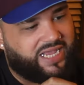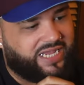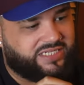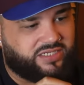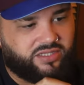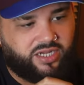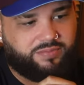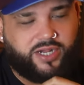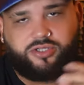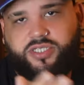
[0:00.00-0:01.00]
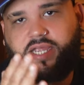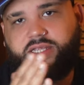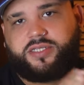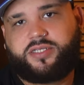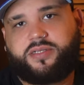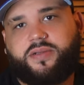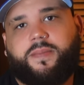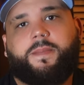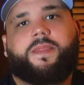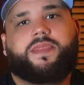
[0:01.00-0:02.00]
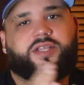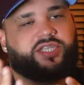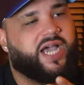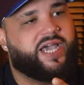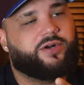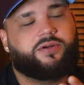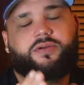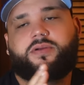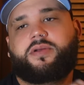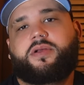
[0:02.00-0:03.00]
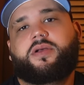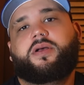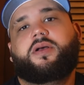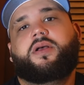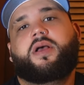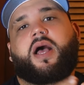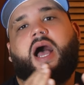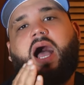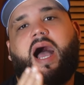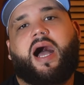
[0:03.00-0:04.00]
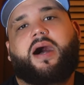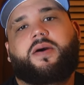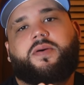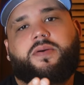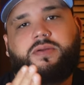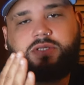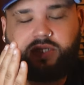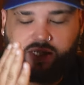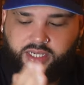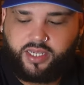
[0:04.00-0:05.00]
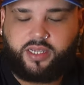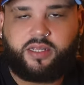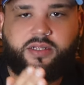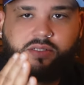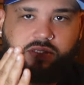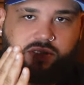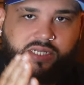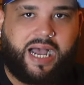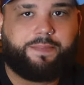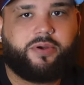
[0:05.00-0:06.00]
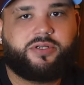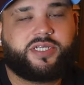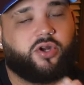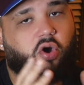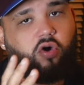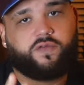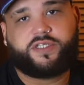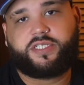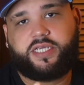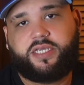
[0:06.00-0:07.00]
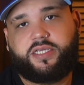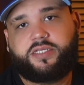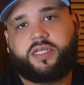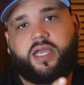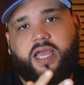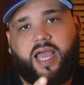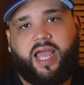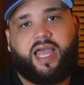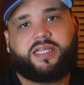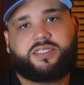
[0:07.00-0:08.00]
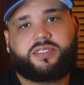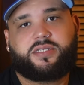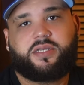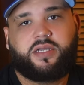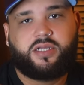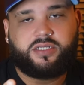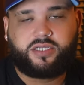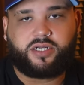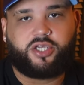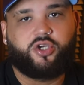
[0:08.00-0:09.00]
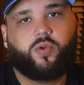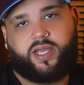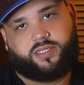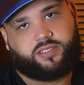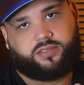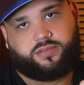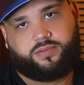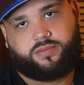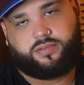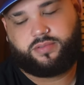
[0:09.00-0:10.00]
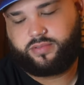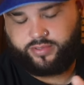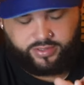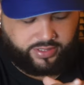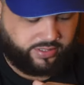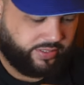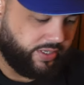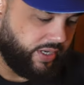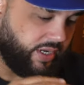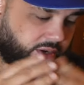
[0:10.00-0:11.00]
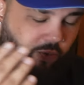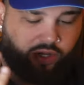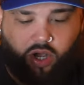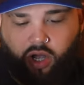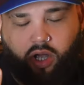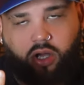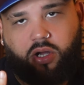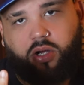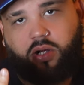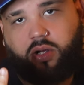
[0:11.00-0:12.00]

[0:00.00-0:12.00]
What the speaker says: as the thumbnail states, the title, how to get Topperz and overseas hats to the U.S. Okay, we all